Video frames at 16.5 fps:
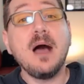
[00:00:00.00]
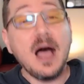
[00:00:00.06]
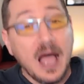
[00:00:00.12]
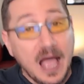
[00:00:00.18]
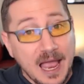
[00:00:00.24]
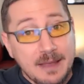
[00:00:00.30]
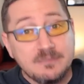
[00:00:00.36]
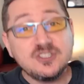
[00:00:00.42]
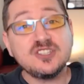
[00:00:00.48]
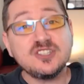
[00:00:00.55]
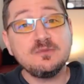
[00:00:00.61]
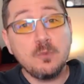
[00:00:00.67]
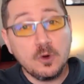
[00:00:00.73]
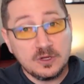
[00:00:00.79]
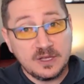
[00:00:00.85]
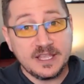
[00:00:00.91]
I'm just
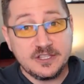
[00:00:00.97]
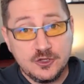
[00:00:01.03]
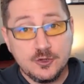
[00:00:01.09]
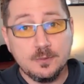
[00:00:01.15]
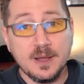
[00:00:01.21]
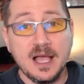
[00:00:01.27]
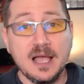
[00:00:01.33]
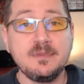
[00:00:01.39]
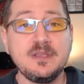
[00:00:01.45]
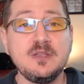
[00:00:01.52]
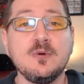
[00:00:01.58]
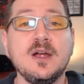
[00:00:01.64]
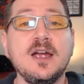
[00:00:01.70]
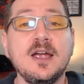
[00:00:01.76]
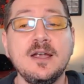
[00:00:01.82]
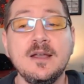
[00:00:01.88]
more like you, Bobby,
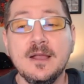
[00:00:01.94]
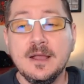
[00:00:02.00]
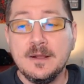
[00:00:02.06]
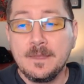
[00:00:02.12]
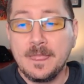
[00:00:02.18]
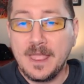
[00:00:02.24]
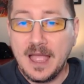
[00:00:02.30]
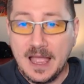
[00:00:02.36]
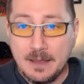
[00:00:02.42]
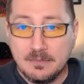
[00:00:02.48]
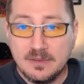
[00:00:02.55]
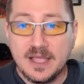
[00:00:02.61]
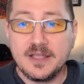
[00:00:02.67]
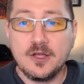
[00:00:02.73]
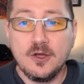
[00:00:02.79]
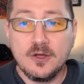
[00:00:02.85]
where I'm
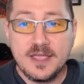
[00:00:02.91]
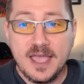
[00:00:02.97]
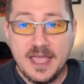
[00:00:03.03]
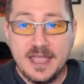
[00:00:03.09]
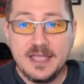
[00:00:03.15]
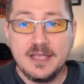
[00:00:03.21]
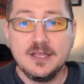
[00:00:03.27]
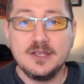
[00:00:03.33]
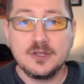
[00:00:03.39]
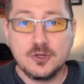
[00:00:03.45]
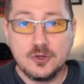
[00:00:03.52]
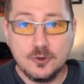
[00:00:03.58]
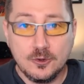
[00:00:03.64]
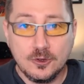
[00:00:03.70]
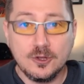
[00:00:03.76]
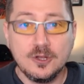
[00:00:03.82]
like, okay,
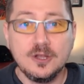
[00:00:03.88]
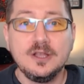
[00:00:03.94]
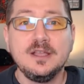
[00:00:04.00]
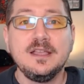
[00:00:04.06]
cool,